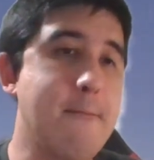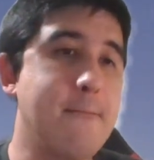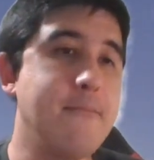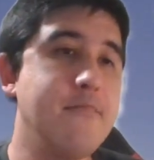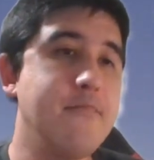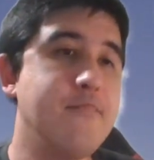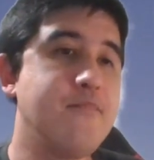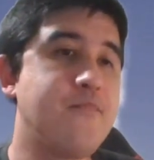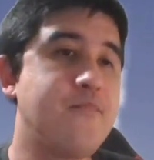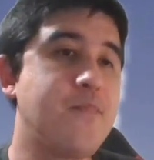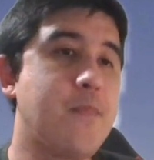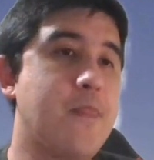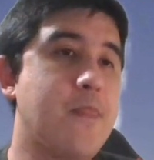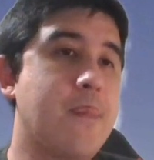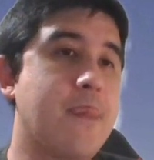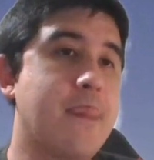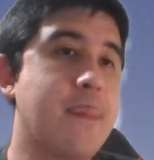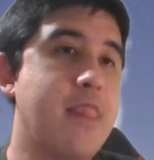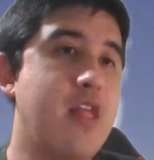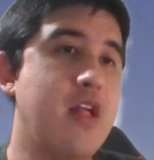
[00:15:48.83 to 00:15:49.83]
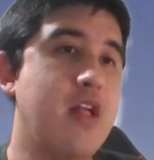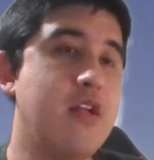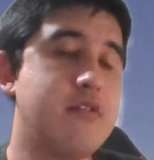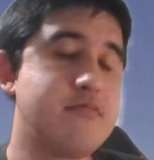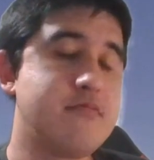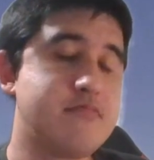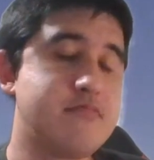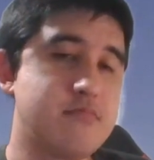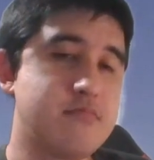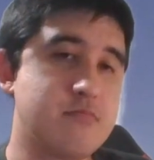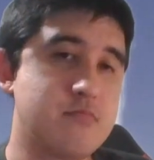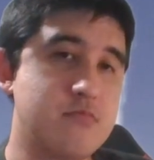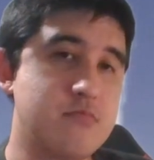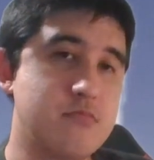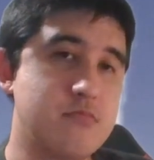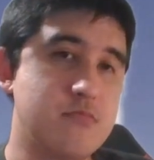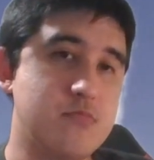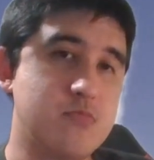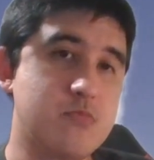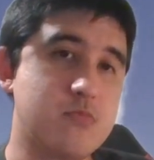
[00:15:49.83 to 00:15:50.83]

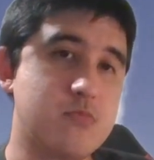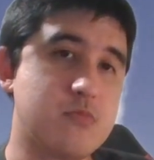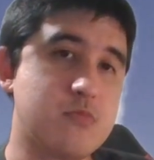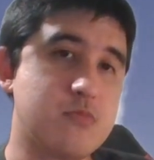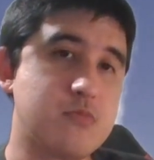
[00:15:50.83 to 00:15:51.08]
[no speech]